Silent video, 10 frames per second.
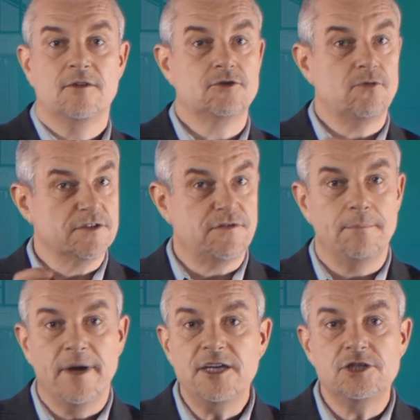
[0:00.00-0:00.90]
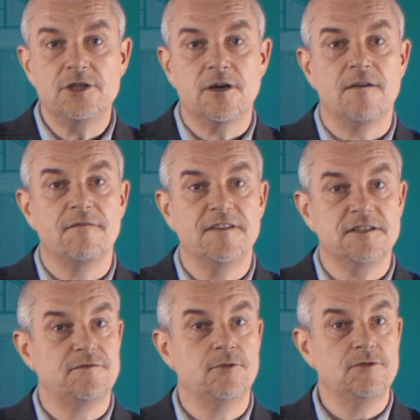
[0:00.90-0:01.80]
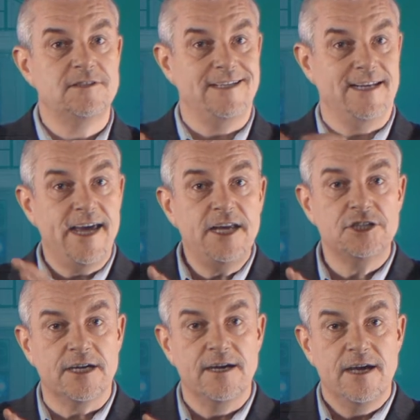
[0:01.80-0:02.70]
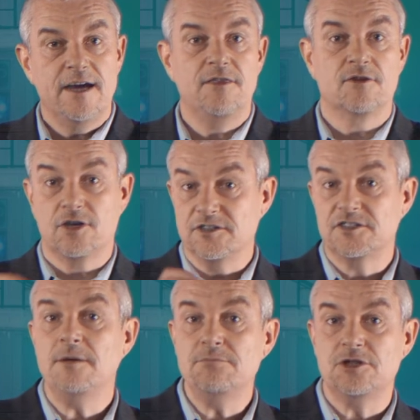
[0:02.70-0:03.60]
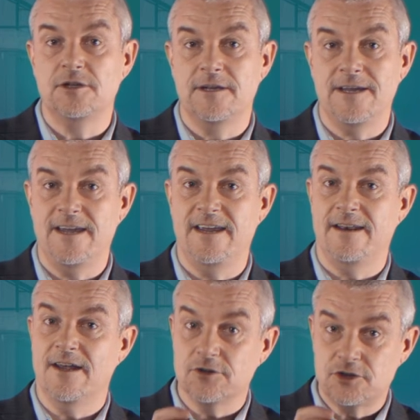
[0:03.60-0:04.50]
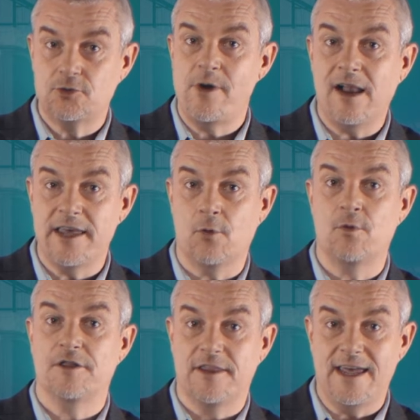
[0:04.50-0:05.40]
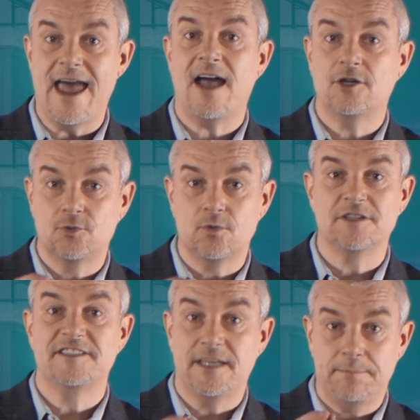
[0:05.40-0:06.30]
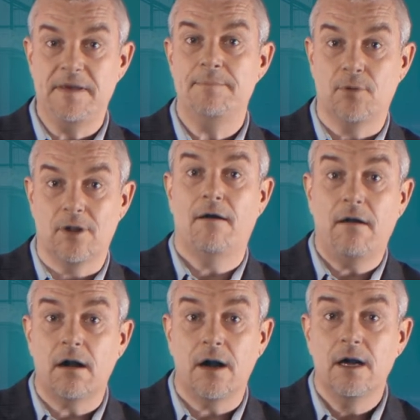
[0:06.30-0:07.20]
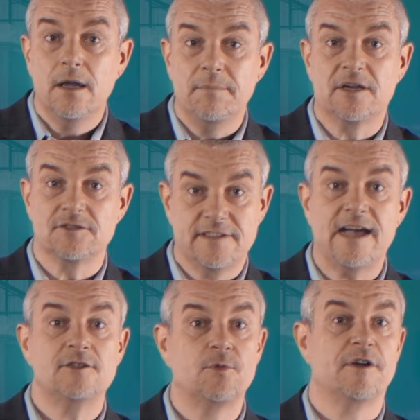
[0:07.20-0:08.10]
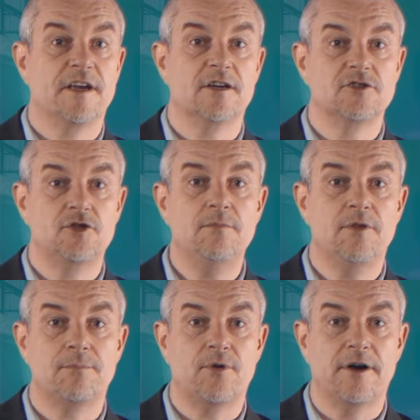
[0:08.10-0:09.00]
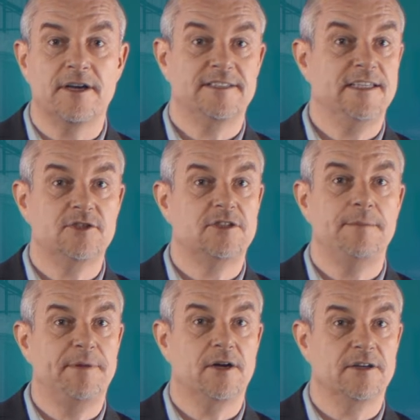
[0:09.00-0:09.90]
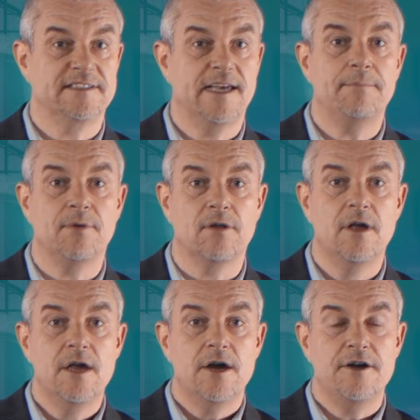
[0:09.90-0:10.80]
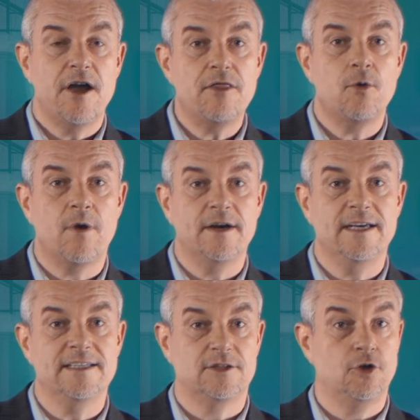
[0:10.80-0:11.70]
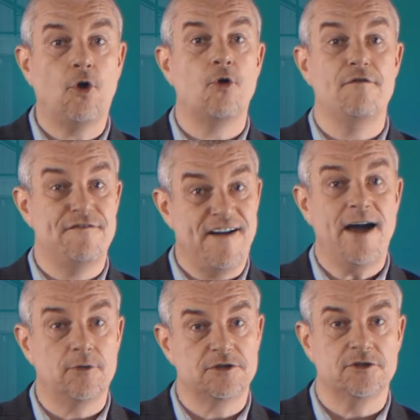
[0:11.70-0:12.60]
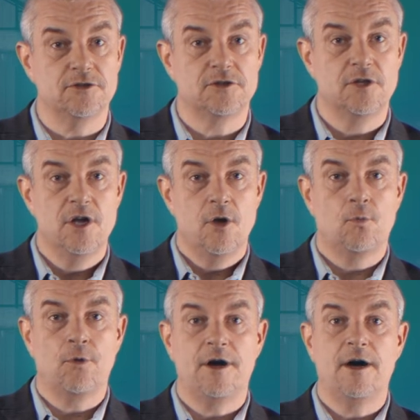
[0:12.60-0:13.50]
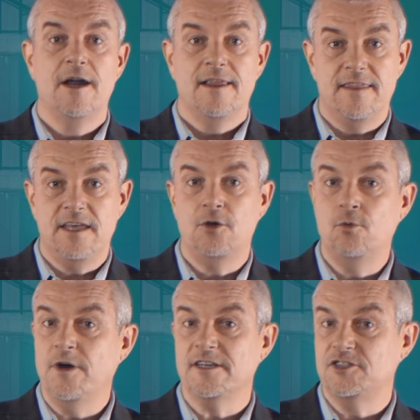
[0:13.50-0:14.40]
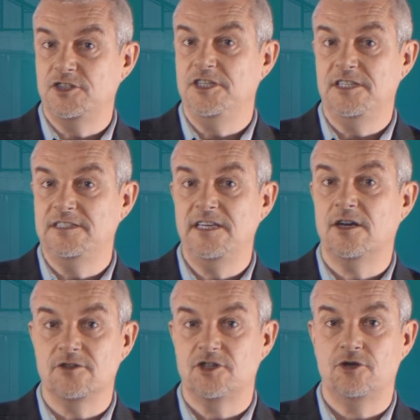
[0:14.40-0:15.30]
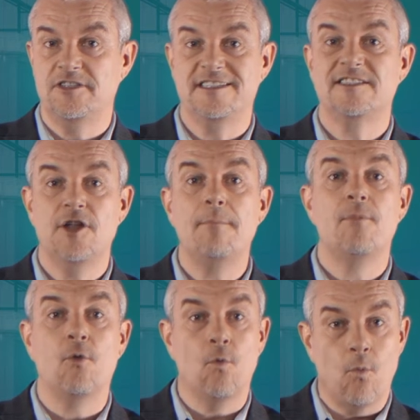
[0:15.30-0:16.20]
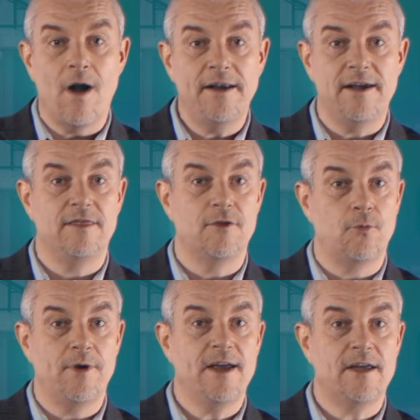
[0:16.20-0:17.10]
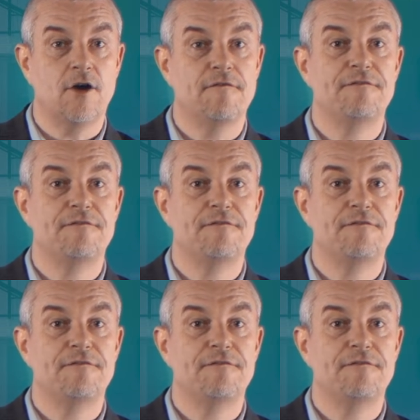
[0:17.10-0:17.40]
the transformation of these fruits in Asia, and the consumption in Australia, where the actual sick people are, because that's where they consume the products, is a typical example. Another one is noroviruses, where the US CDC considers it's #1 in the rank of